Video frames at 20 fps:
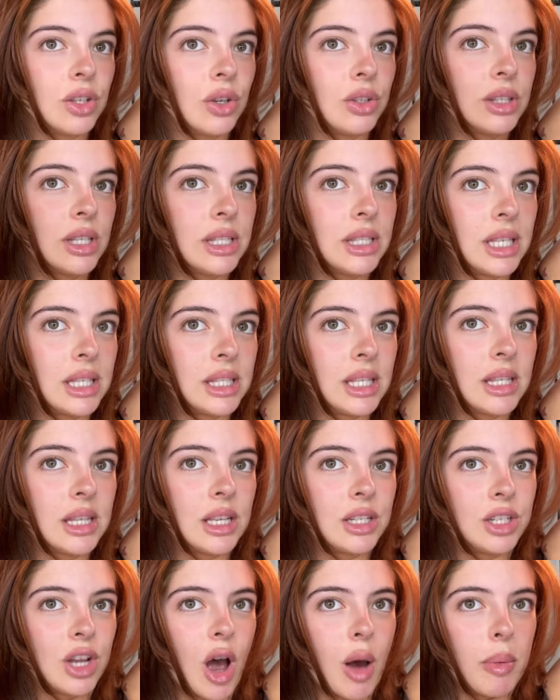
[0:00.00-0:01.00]
since this is the
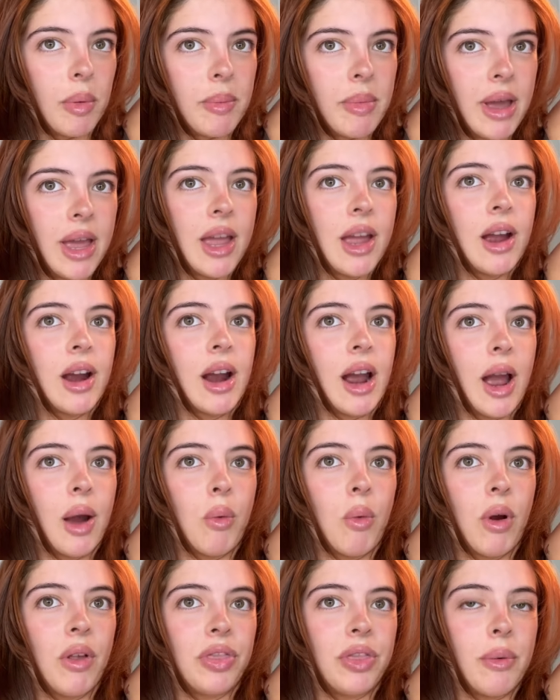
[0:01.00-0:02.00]
top of my hair, I
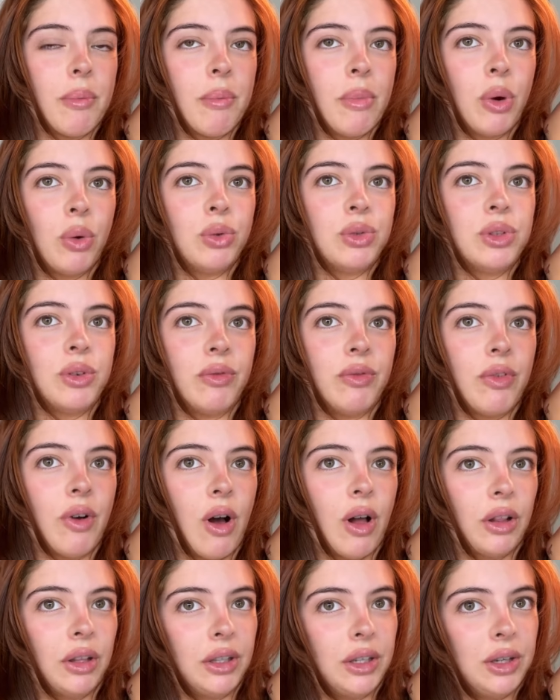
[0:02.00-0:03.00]
want the most
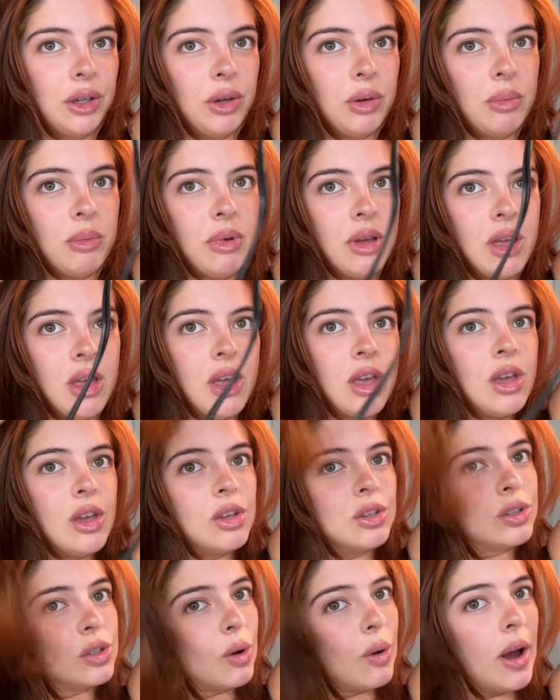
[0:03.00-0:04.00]
volume.
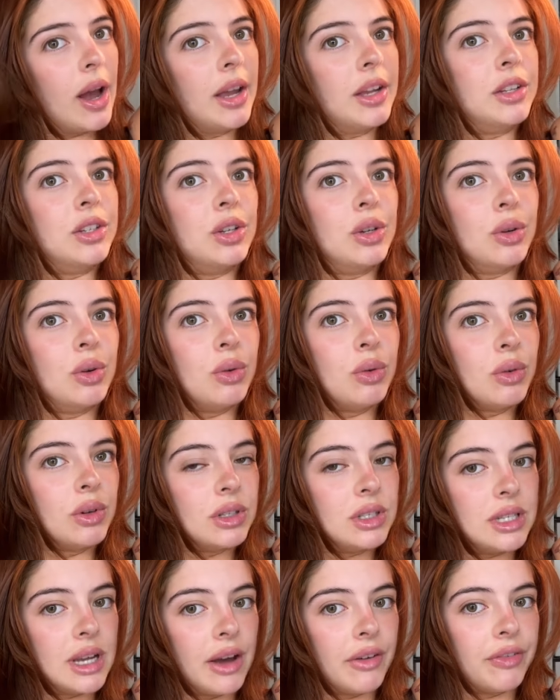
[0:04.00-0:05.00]
So I do
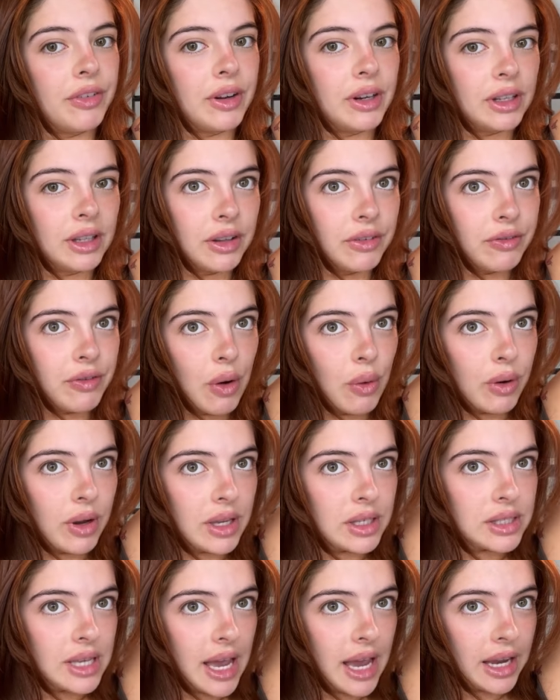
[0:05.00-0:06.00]
definitely
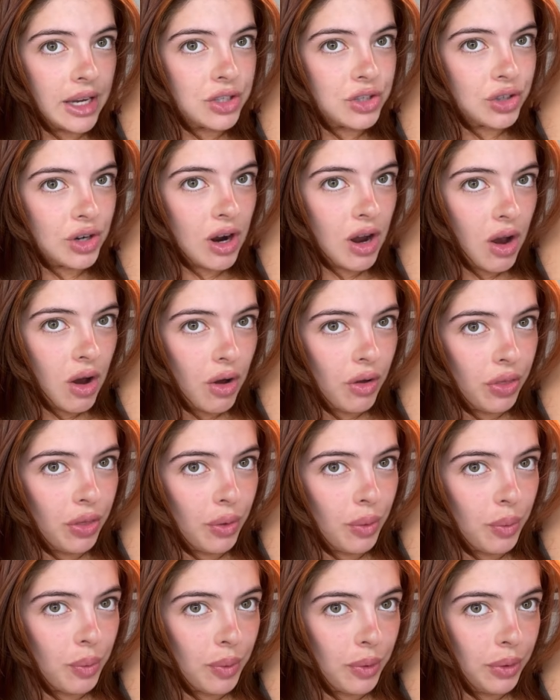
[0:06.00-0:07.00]
focus extra on the
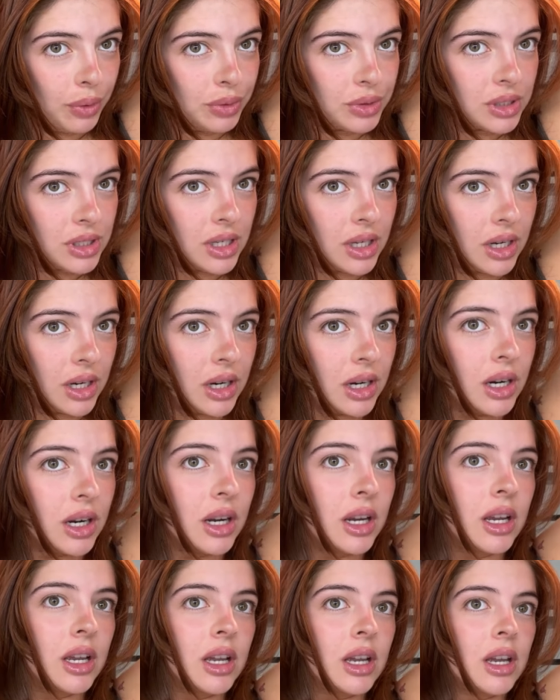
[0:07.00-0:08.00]
roots here.
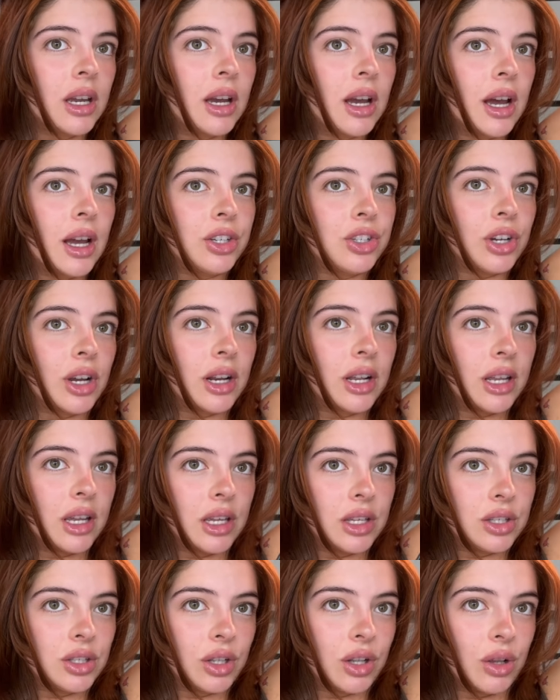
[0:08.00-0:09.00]
I try to get
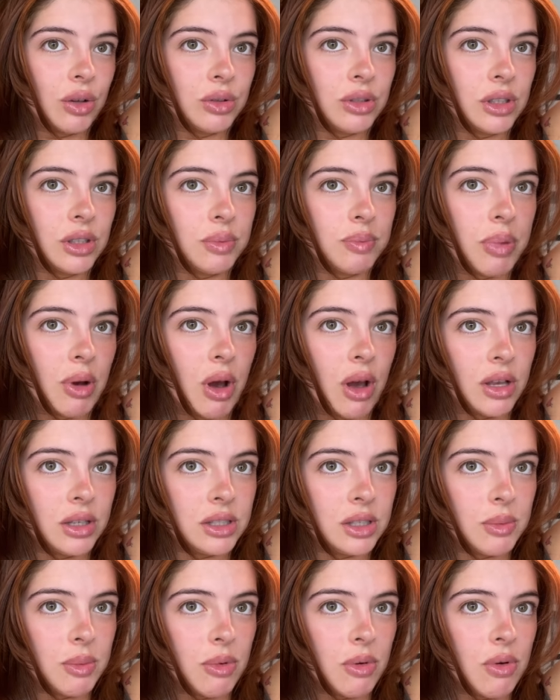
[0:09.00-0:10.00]
as close as
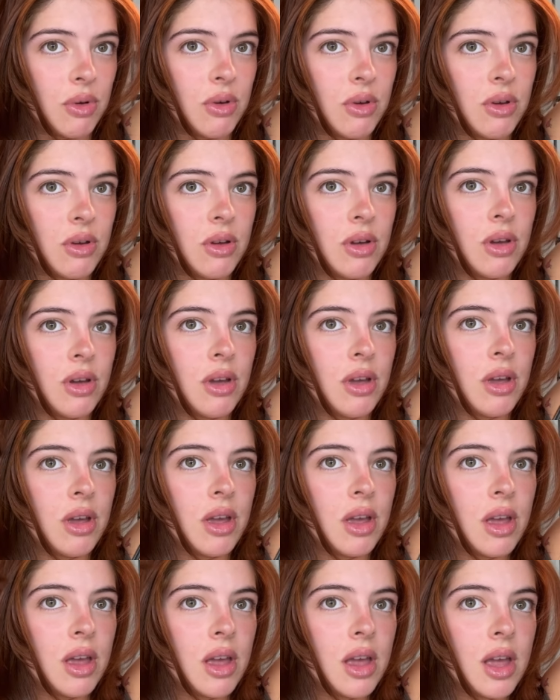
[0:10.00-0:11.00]
possible,
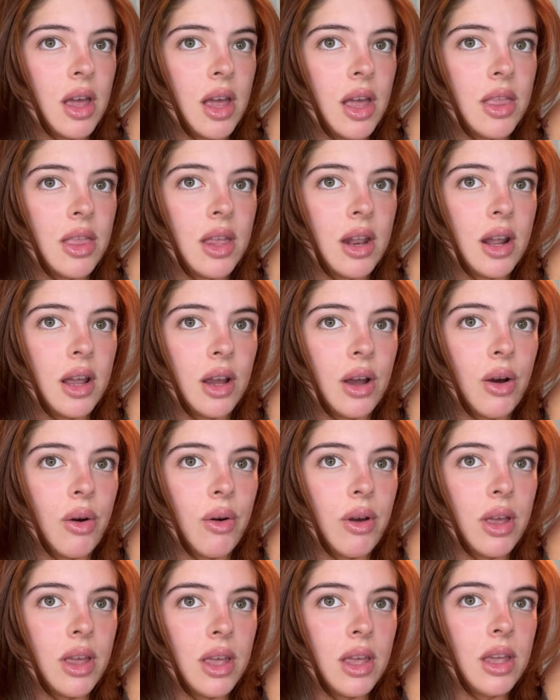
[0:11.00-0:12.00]
and then I go
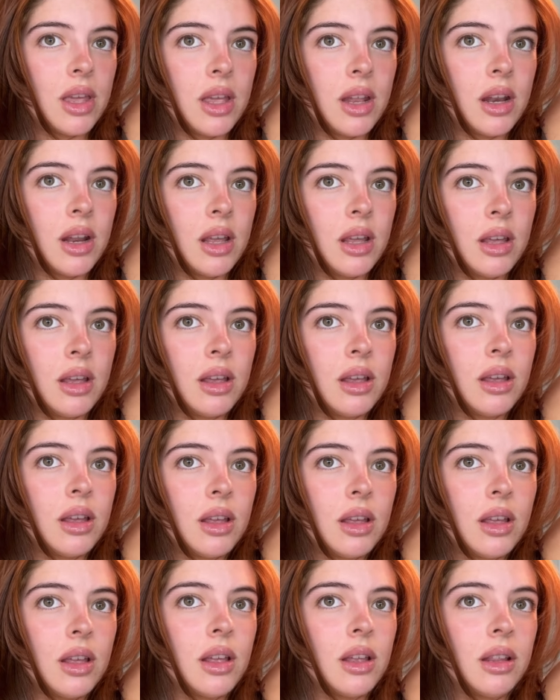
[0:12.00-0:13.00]
in.
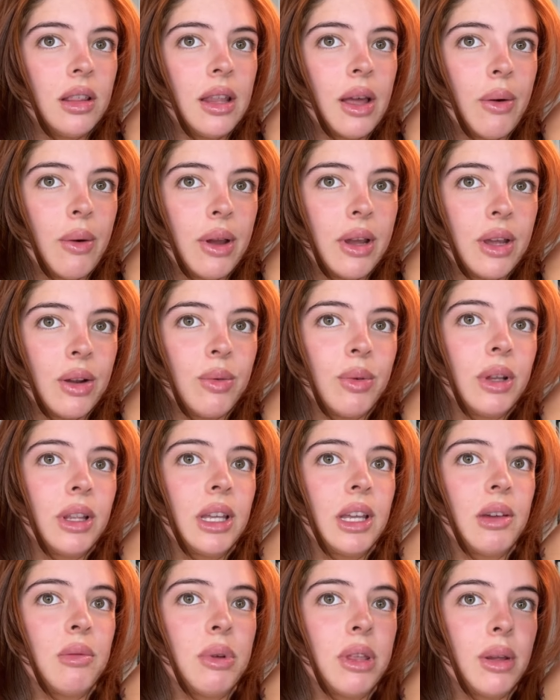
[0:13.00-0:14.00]
That way it could really
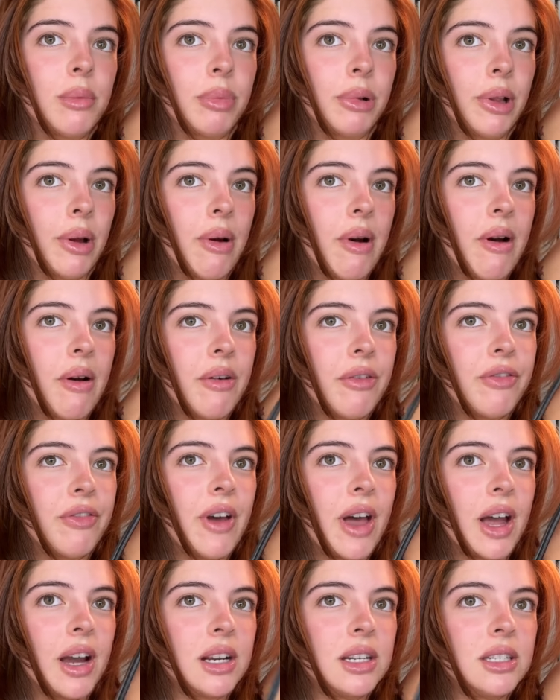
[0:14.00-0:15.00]
give me the blowout
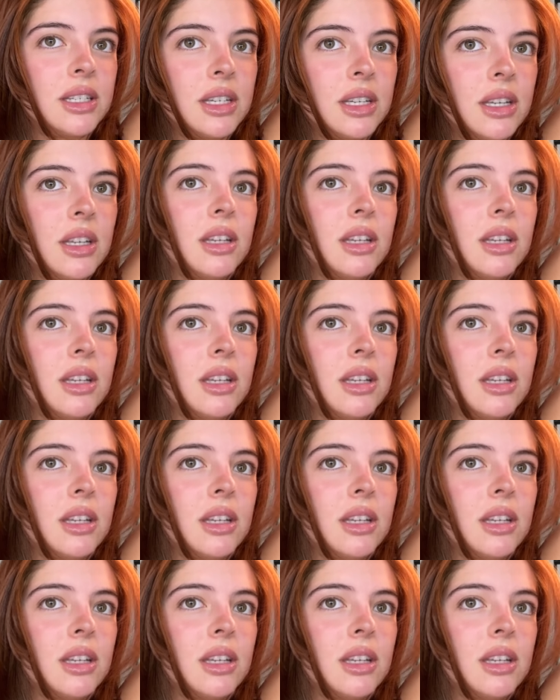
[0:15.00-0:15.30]
effect.